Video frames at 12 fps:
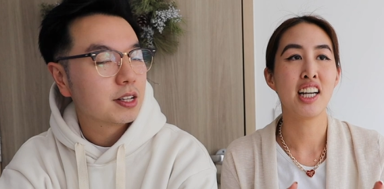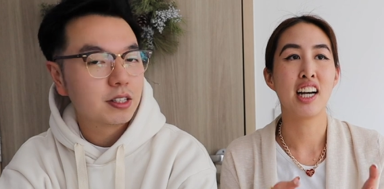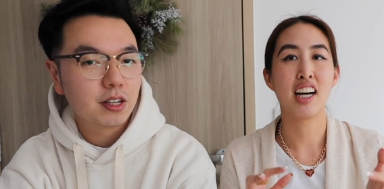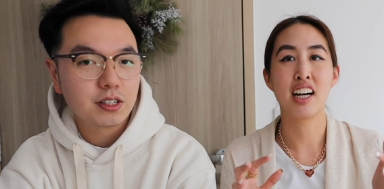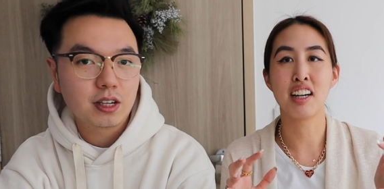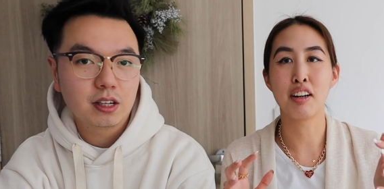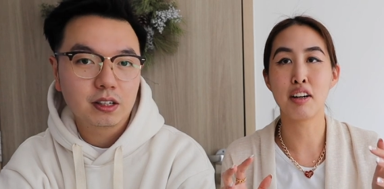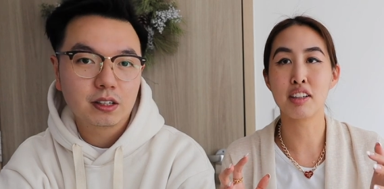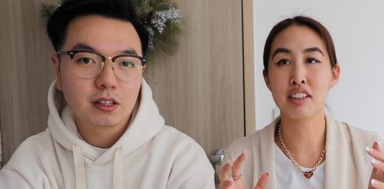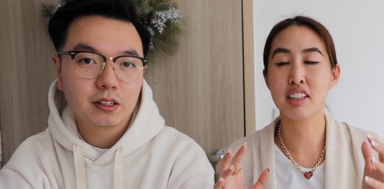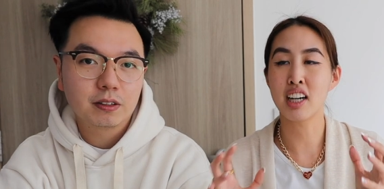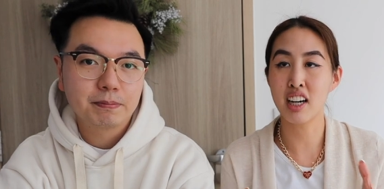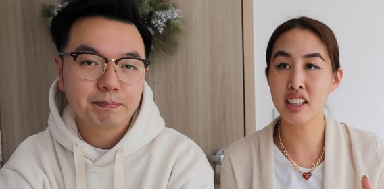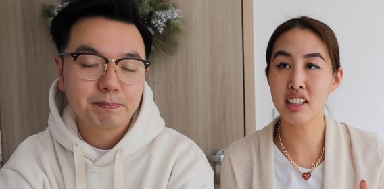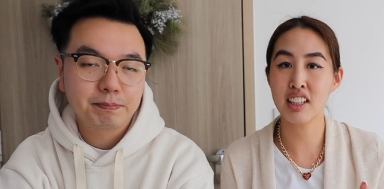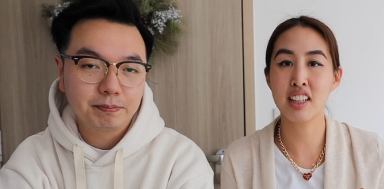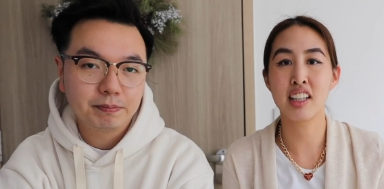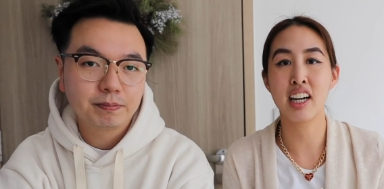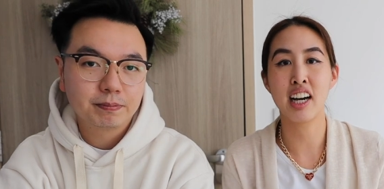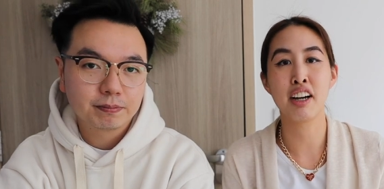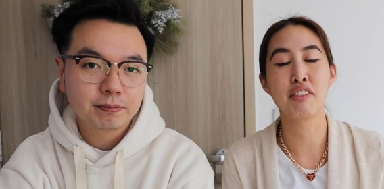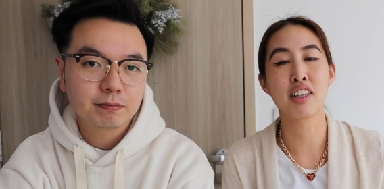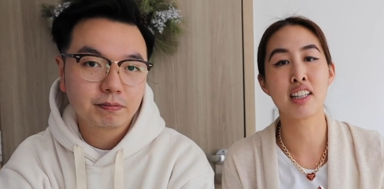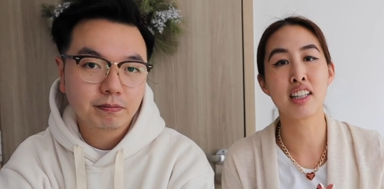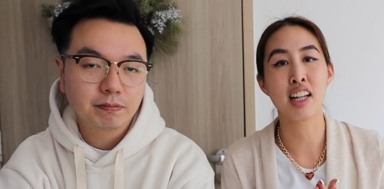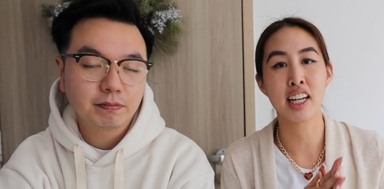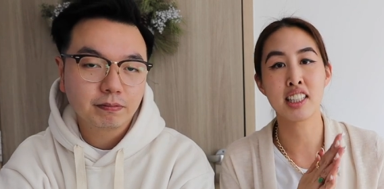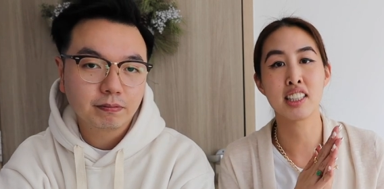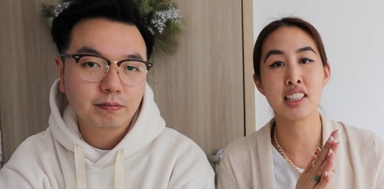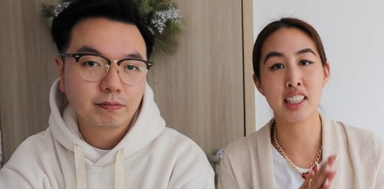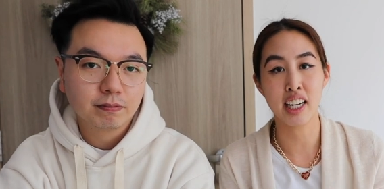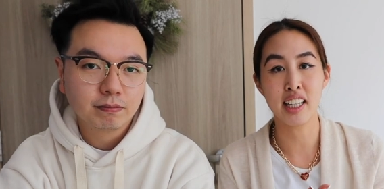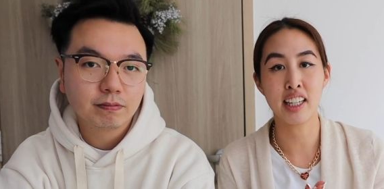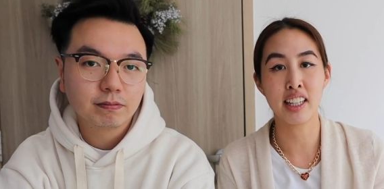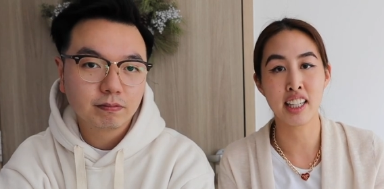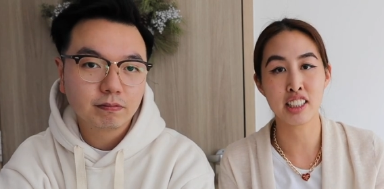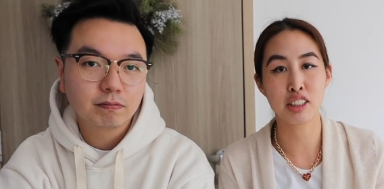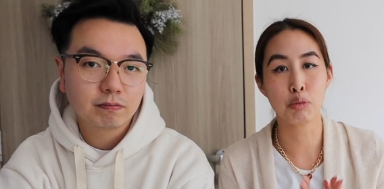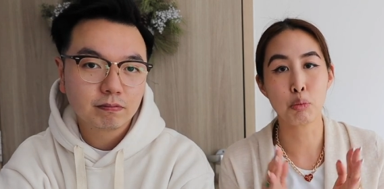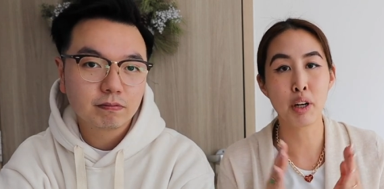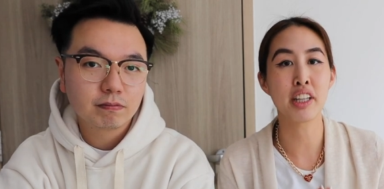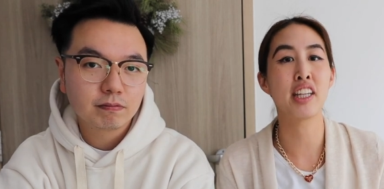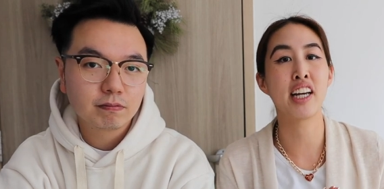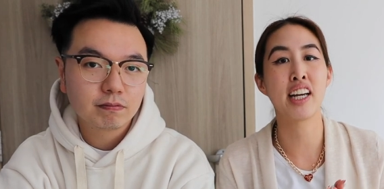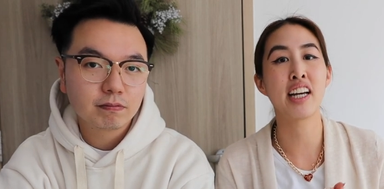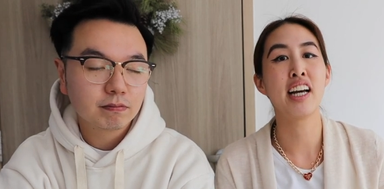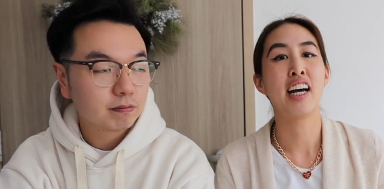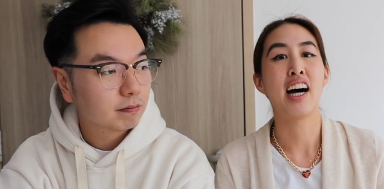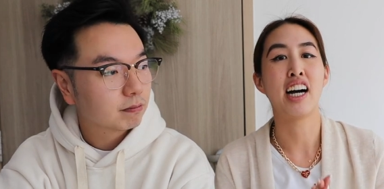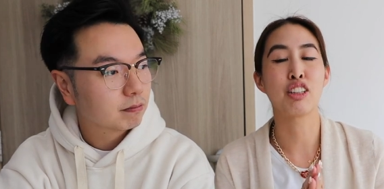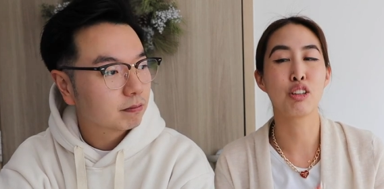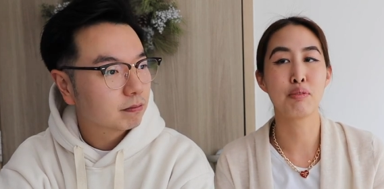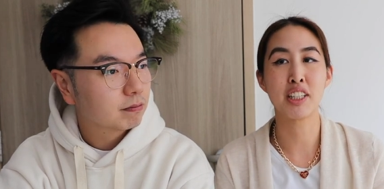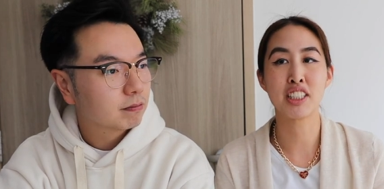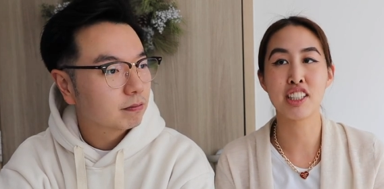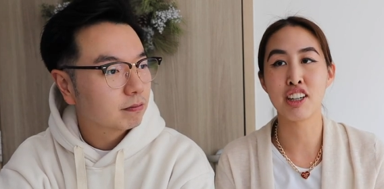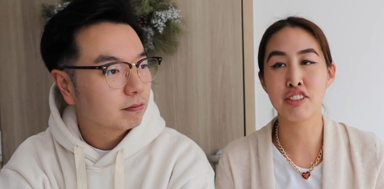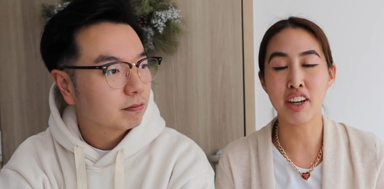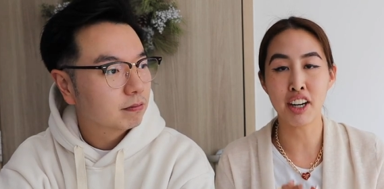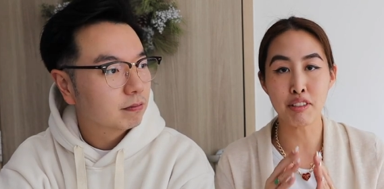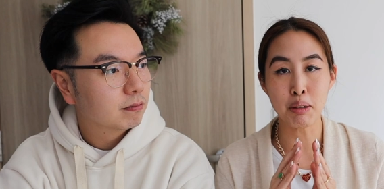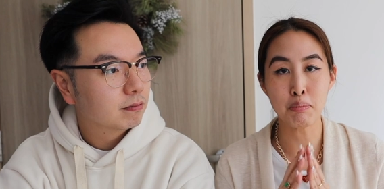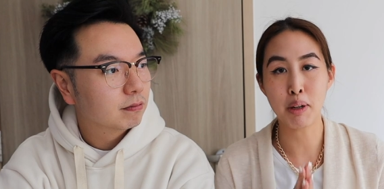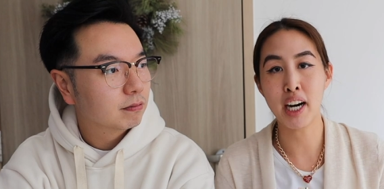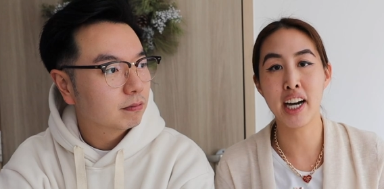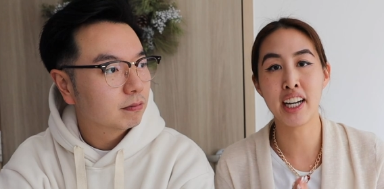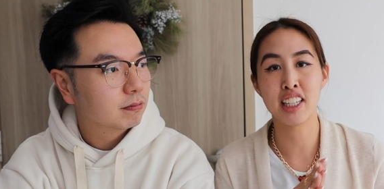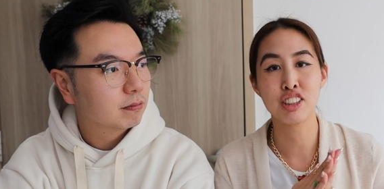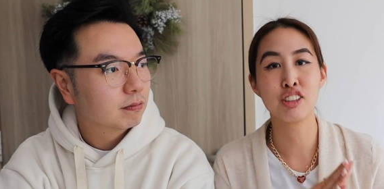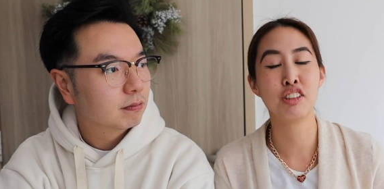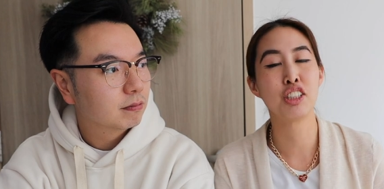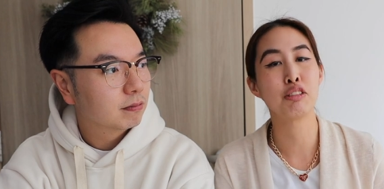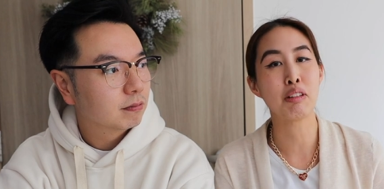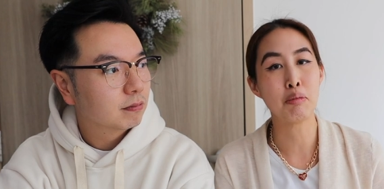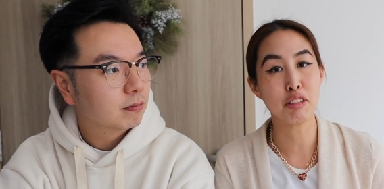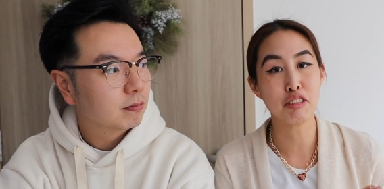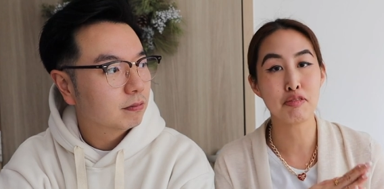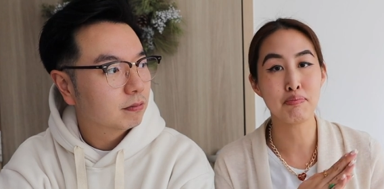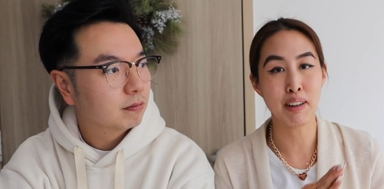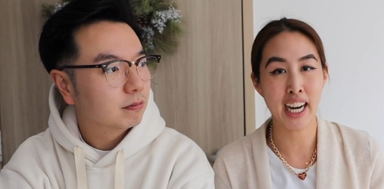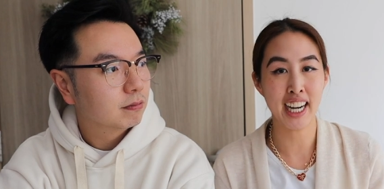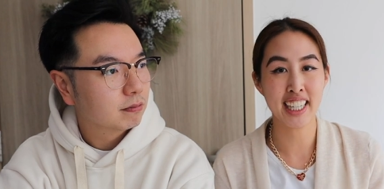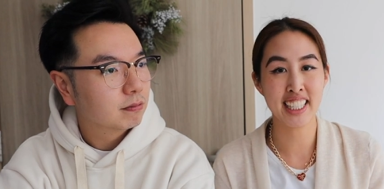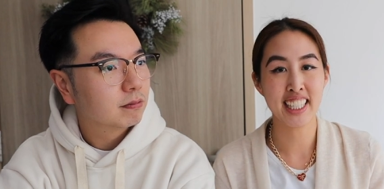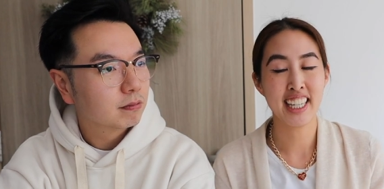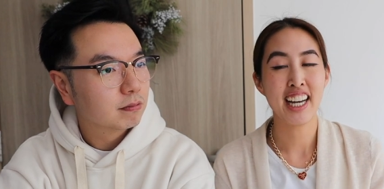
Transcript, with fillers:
Speaker 1: nice uh, color that I would like to get and that's one thing I told myself I would buy as soon as we move back